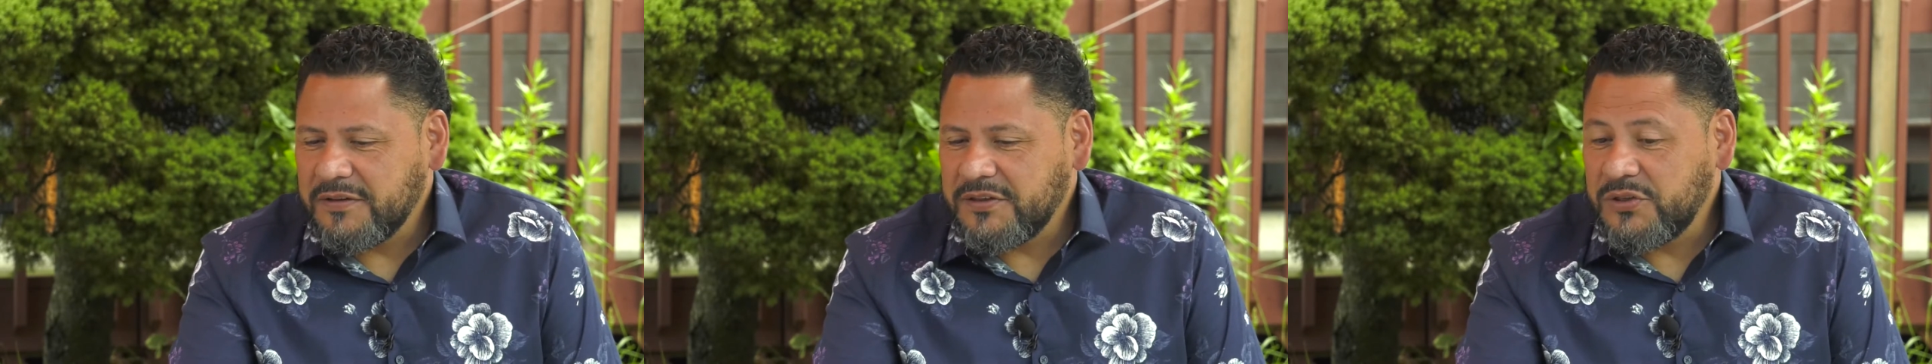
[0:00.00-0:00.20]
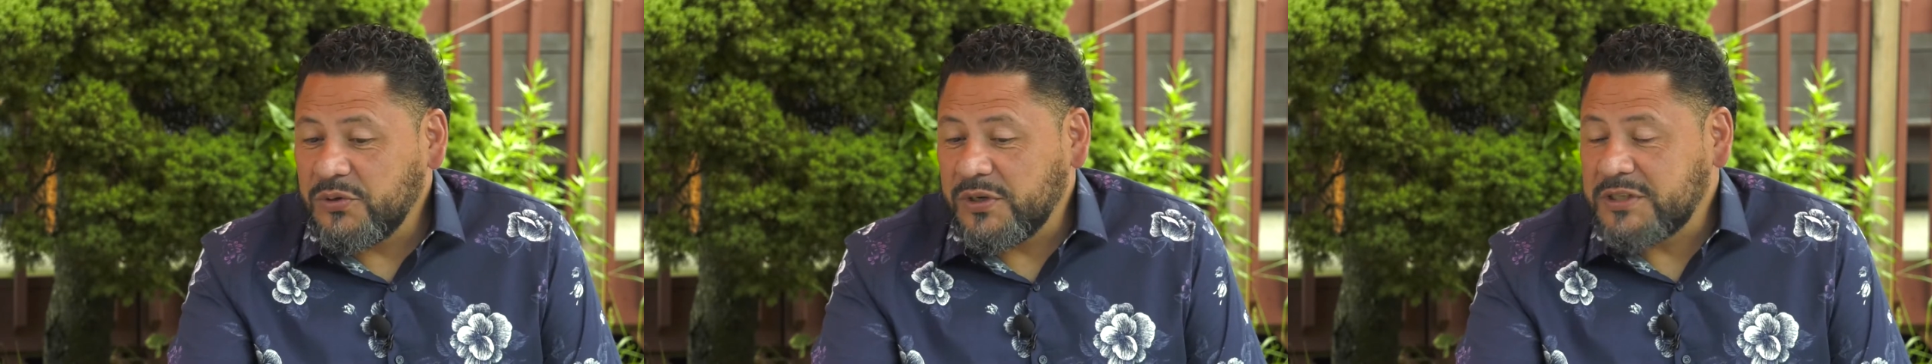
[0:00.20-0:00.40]

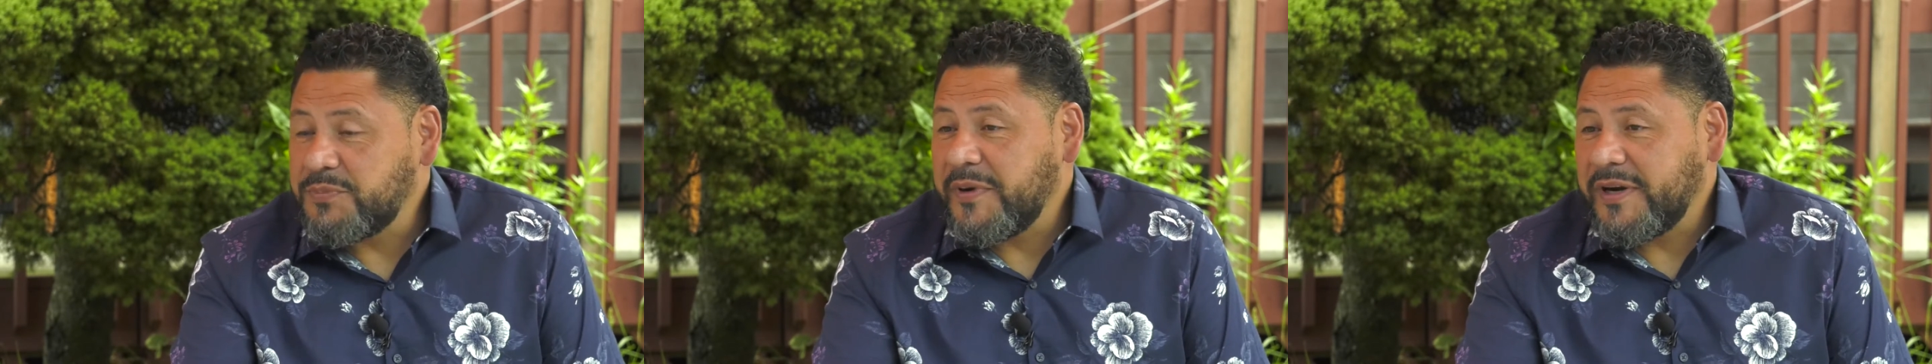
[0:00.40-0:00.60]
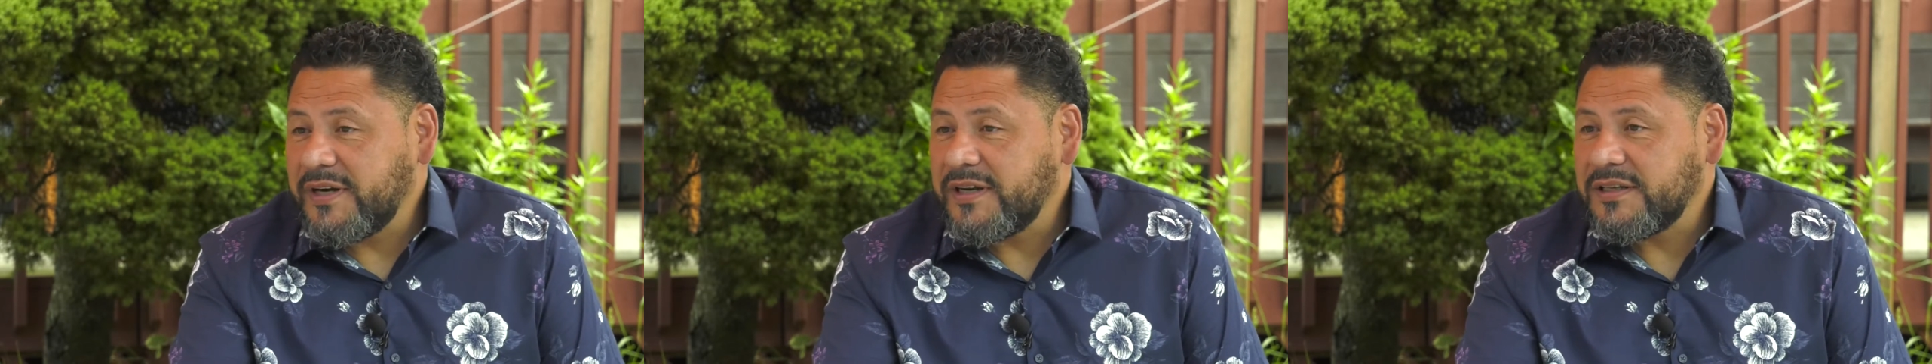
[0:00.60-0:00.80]
to
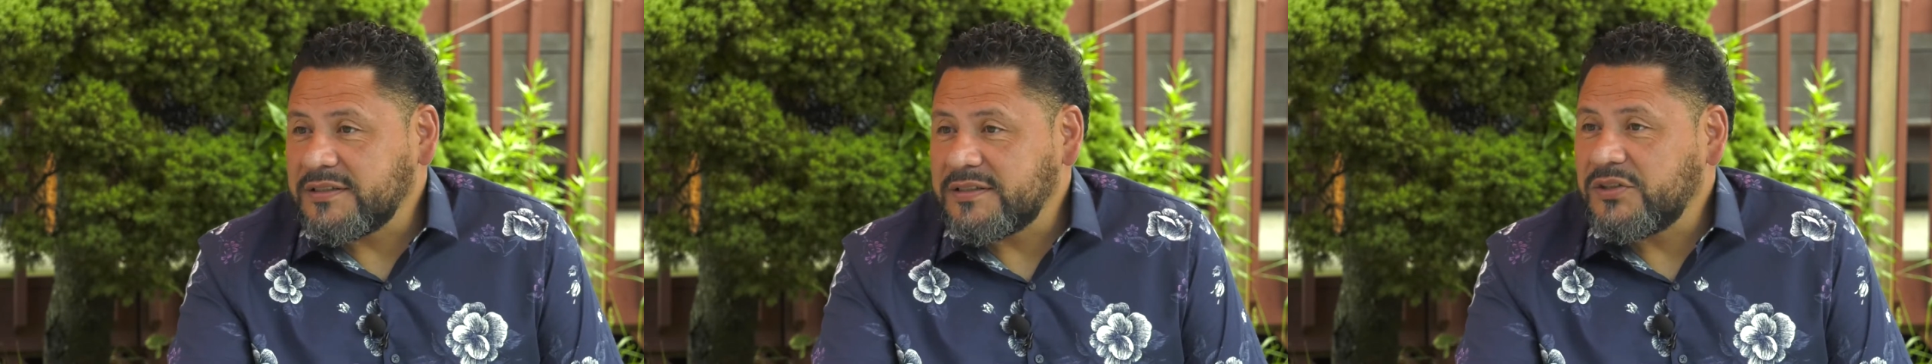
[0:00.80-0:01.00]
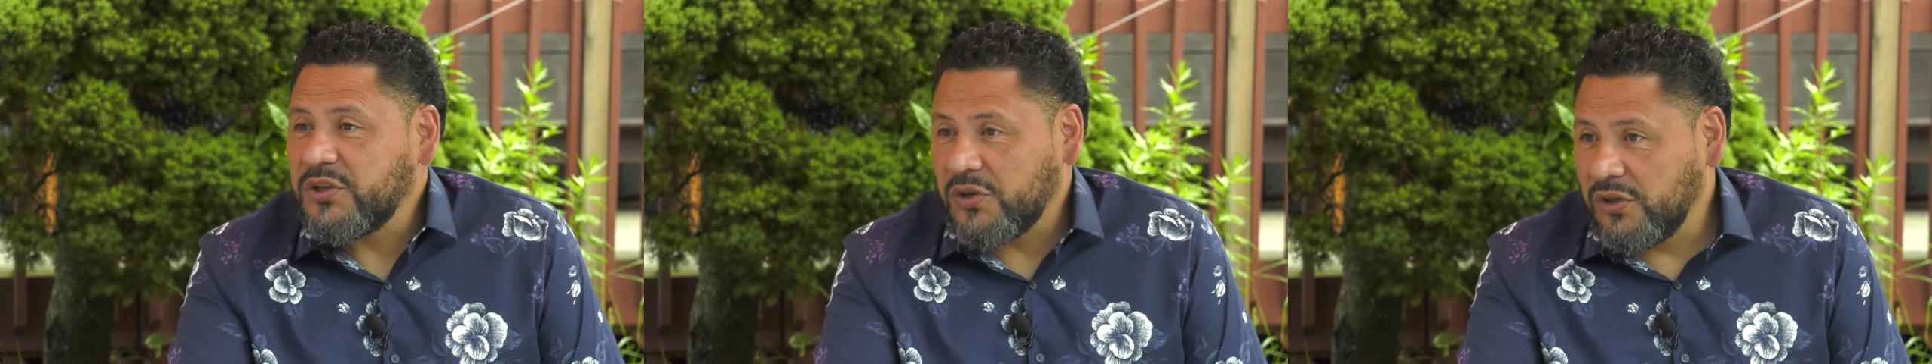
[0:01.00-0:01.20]

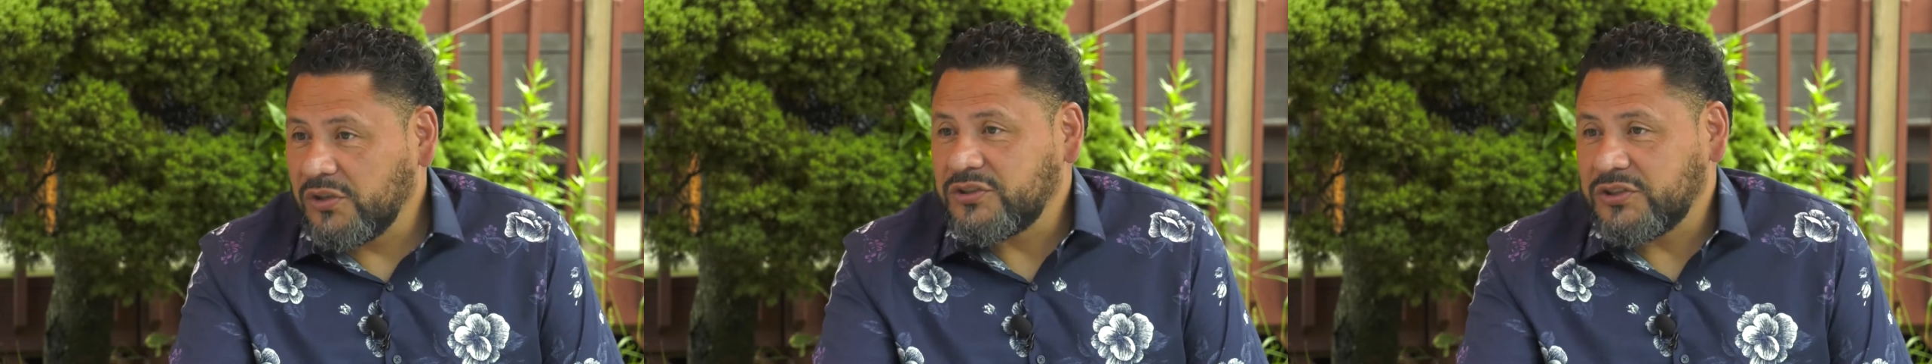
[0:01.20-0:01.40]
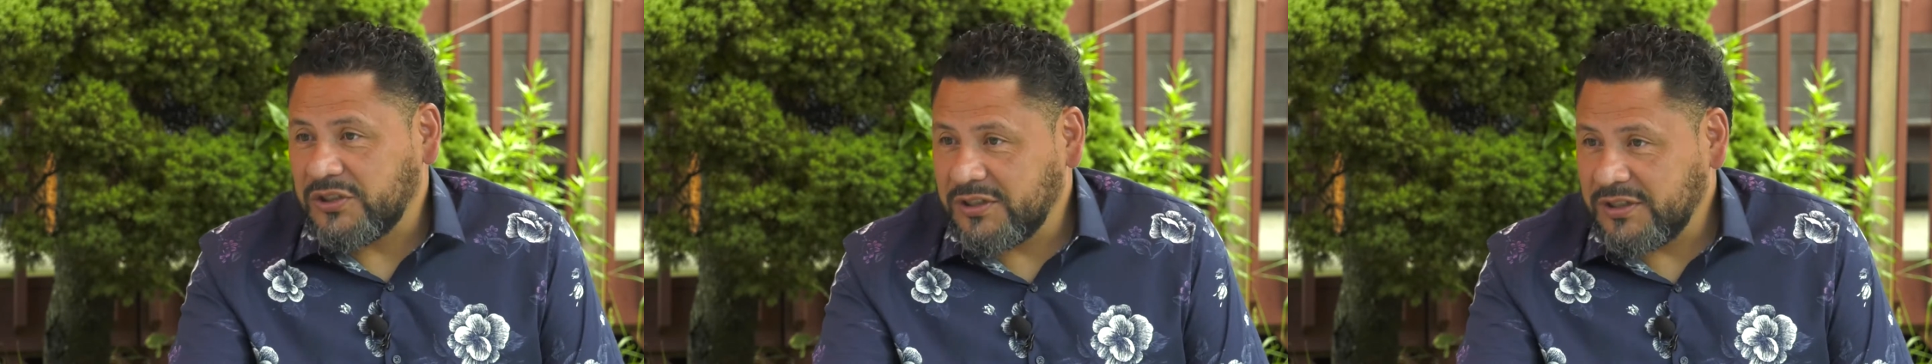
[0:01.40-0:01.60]
experience the
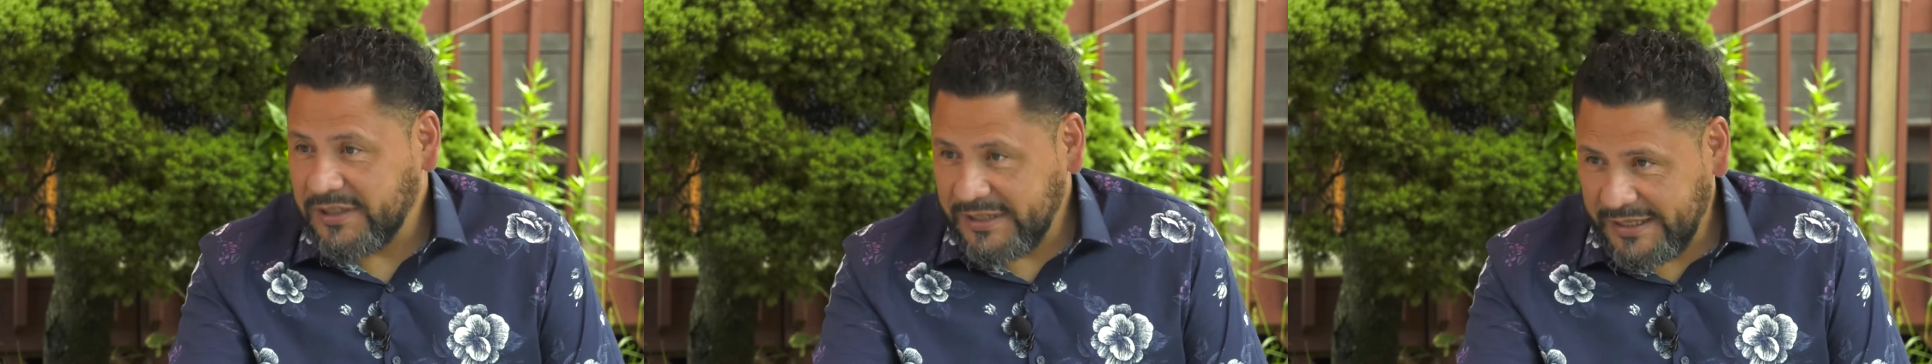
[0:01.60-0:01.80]
culture